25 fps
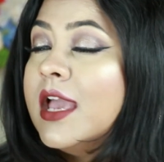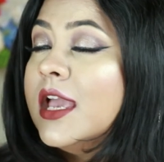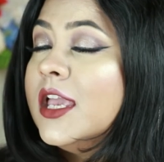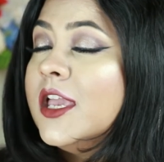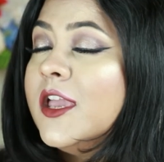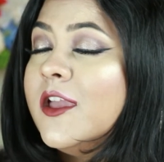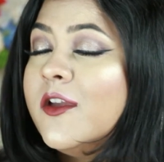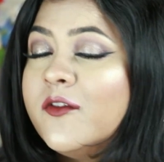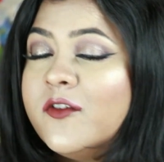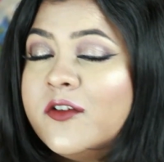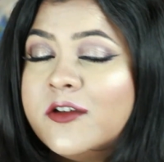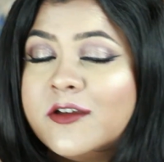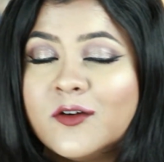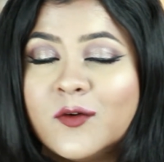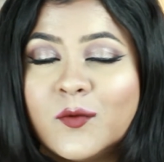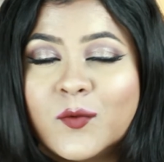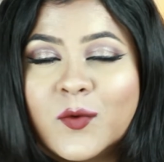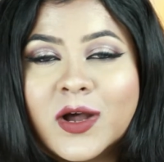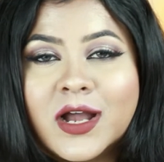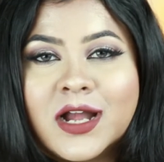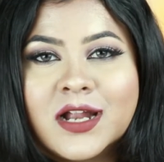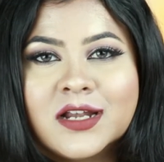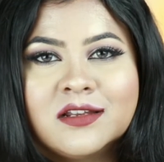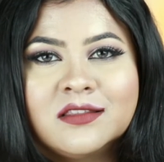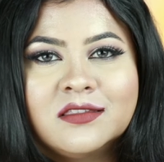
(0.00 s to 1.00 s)
if you
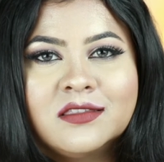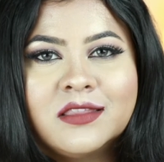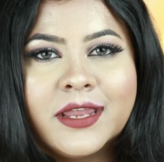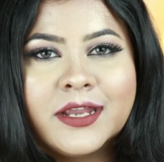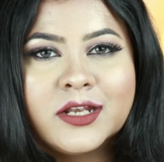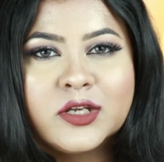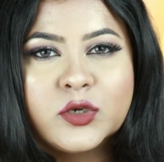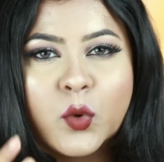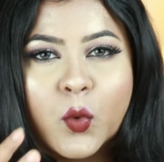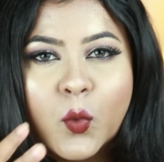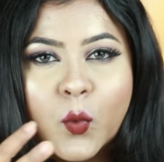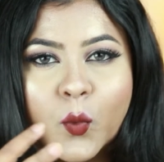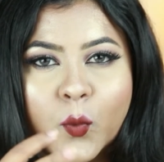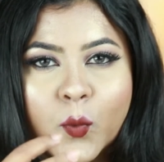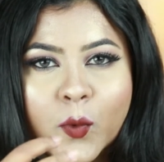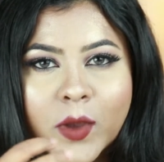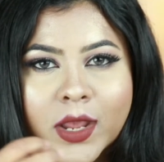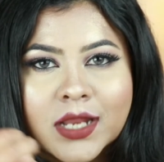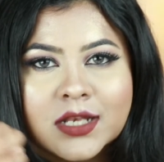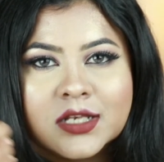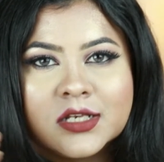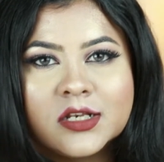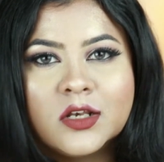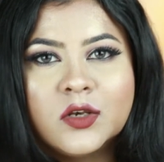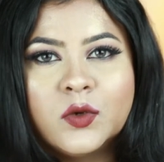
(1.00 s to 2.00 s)
want that
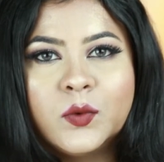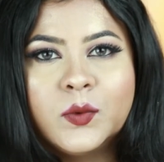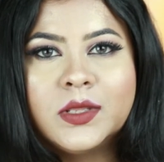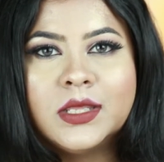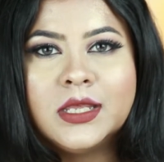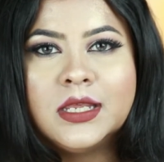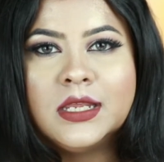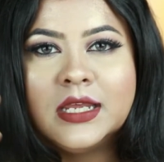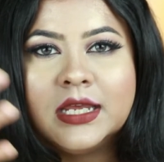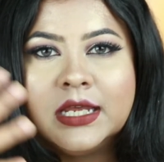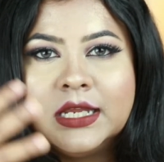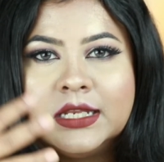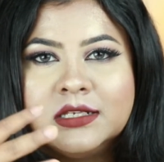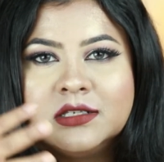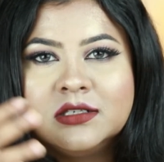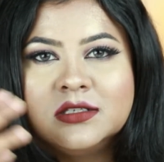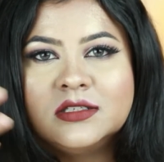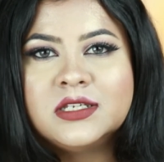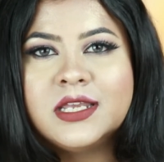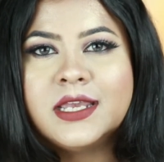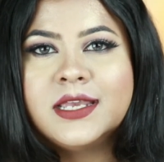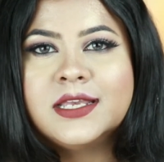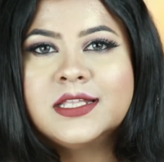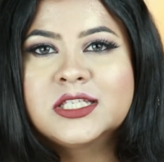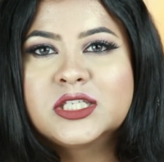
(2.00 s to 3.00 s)
wet looking
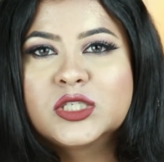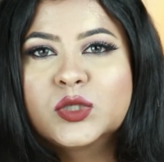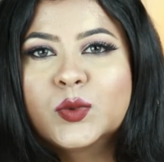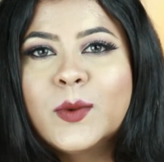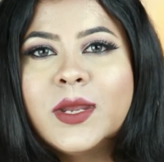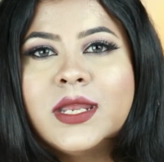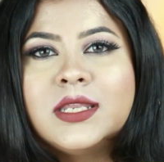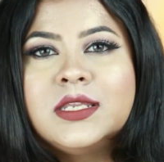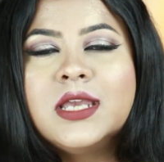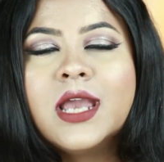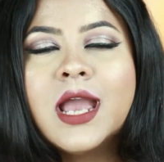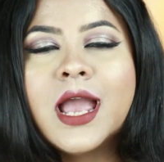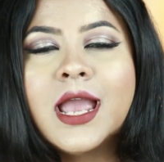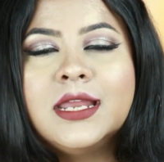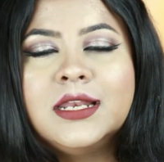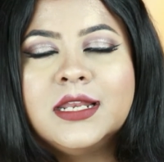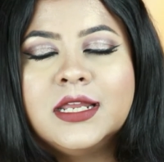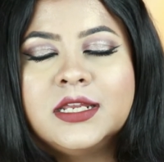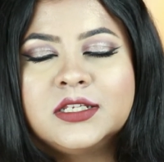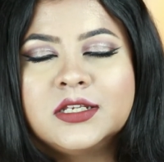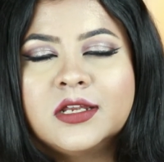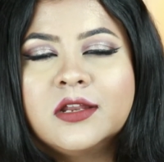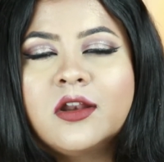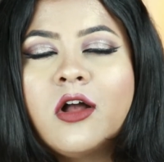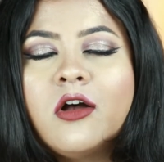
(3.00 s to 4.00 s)
intense sweaty
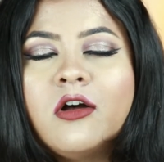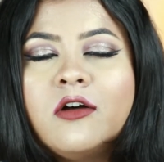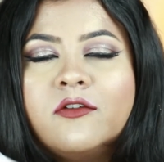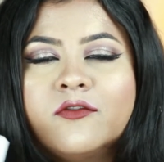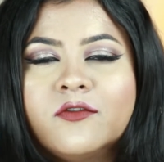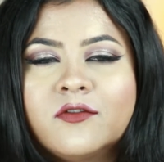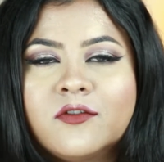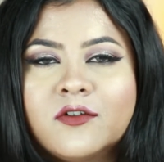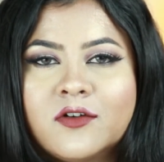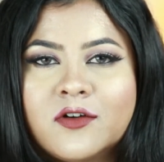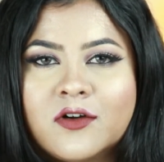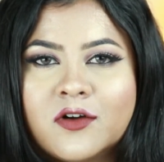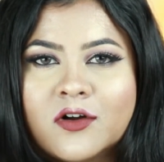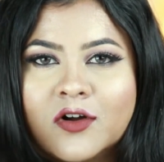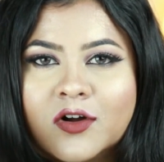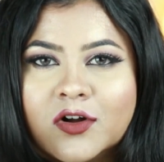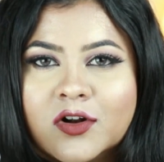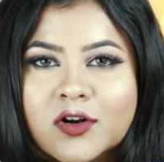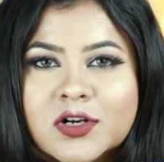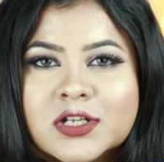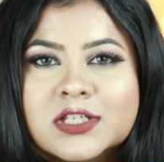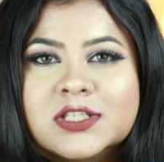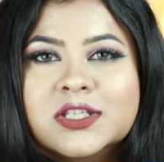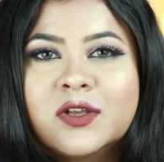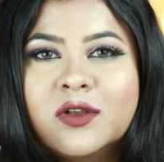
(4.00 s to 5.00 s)
highlighter, of
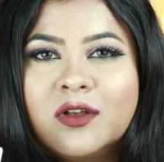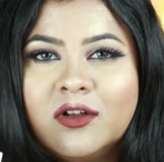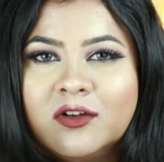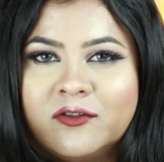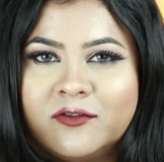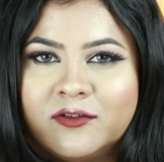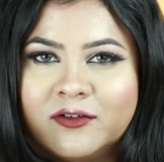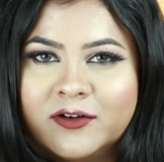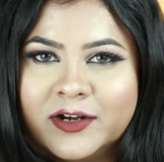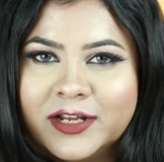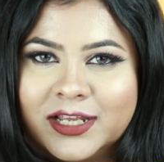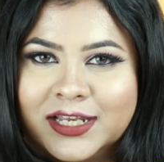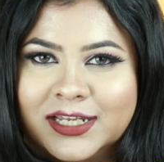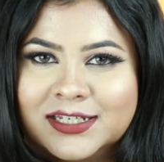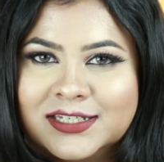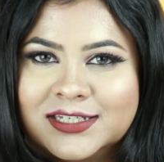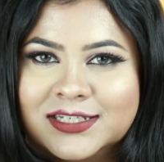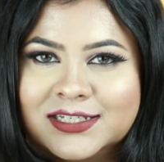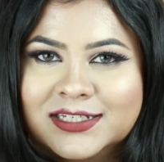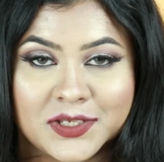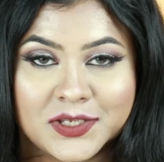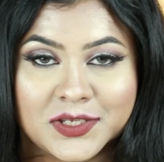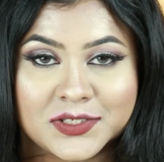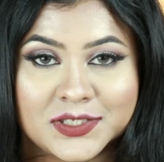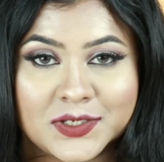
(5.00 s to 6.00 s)
course go for it.
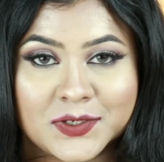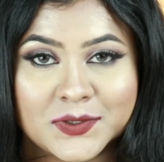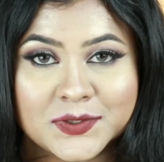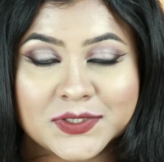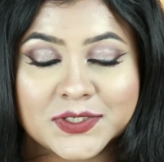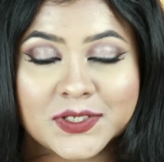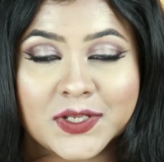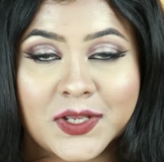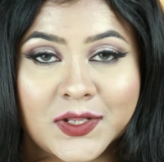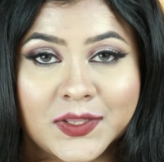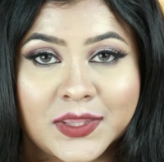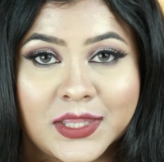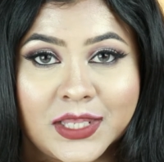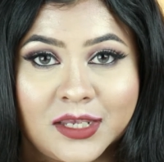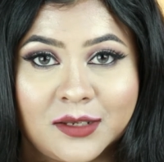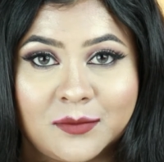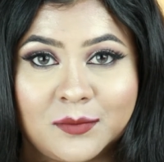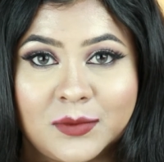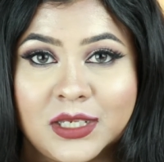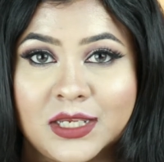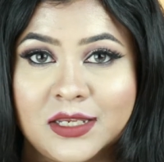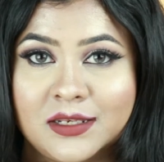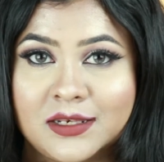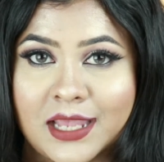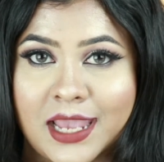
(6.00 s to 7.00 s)
So you saw them
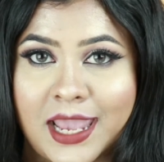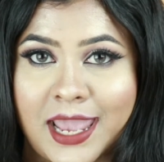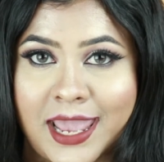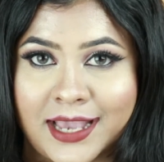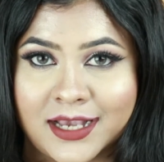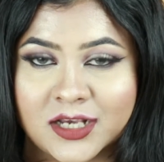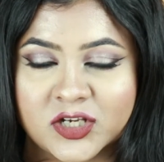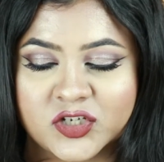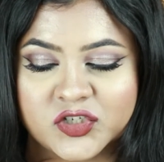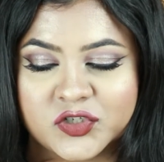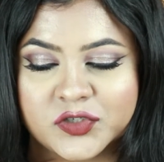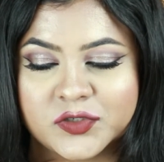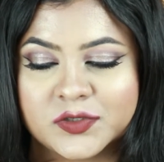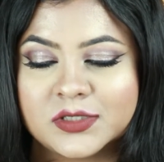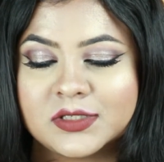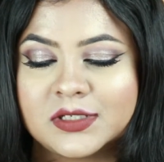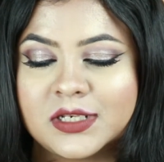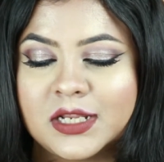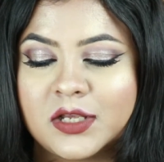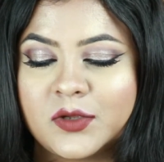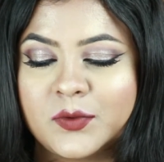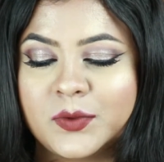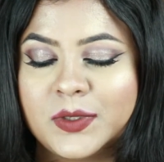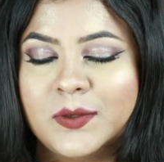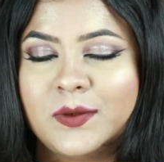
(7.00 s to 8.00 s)
in action.
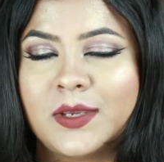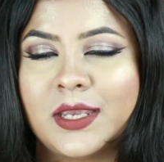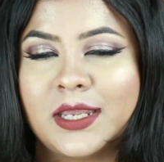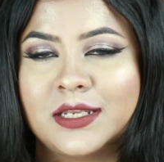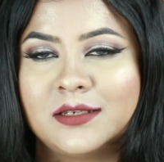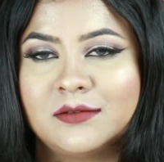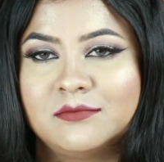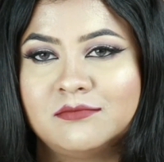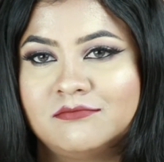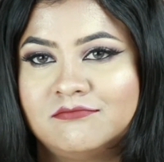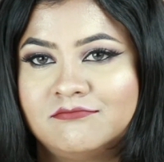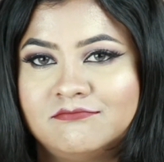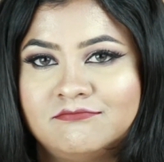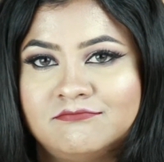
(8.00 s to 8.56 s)
Now you can,